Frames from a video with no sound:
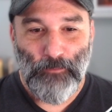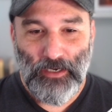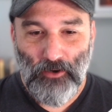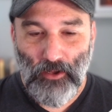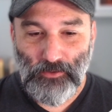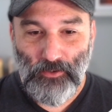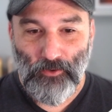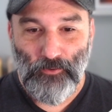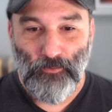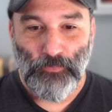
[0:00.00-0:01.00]
but it
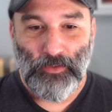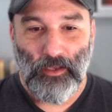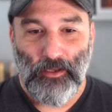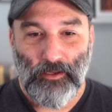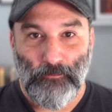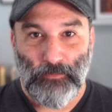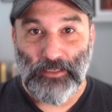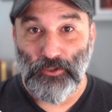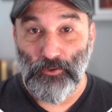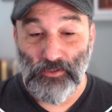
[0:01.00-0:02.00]
also
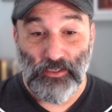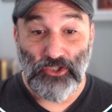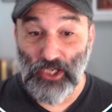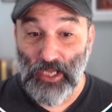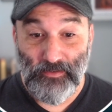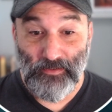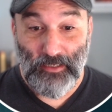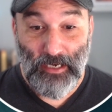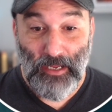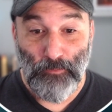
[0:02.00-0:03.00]
lets you suggest
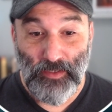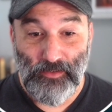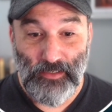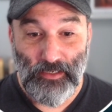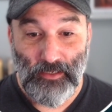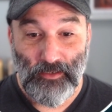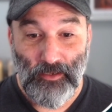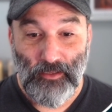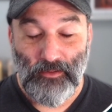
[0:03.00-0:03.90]
an NPC